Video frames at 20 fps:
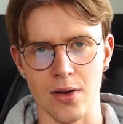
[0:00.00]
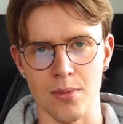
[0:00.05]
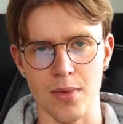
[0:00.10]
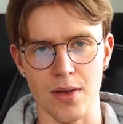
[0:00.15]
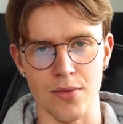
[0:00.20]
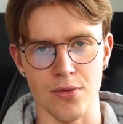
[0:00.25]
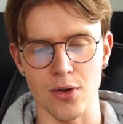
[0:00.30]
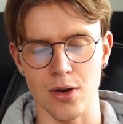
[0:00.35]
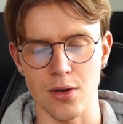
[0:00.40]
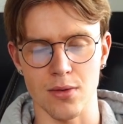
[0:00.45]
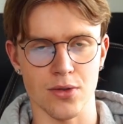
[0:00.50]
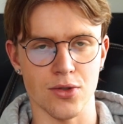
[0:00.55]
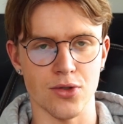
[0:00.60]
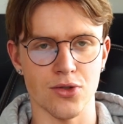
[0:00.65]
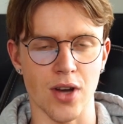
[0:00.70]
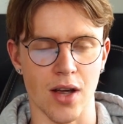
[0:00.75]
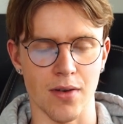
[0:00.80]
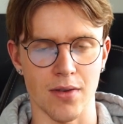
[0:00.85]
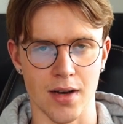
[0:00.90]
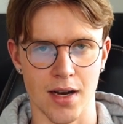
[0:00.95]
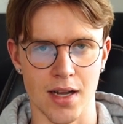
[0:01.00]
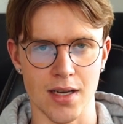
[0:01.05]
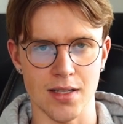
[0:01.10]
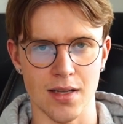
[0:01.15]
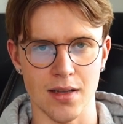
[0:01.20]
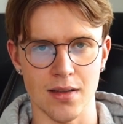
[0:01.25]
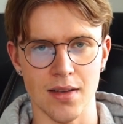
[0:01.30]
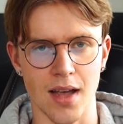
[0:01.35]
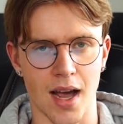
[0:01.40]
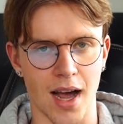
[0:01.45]
if you're going to travel in
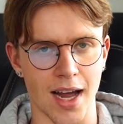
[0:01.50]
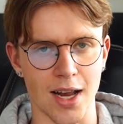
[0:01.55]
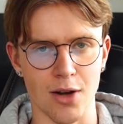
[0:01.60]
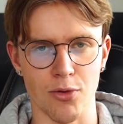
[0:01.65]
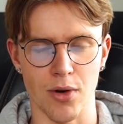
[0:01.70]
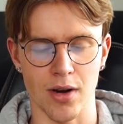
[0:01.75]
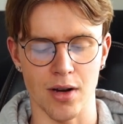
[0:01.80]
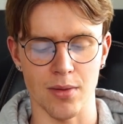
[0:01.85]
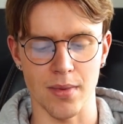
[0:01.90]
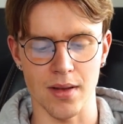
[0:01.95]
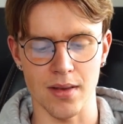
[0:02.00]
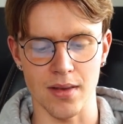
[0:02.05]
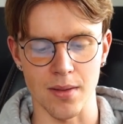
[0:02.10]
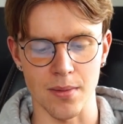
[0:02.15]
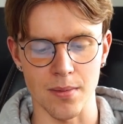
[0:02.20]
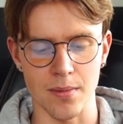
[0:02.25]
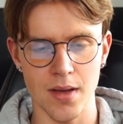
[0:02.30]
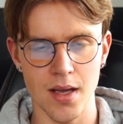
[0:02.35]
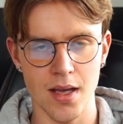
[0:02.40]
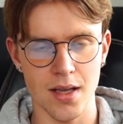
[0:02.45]
Iceland. I highly recommend them.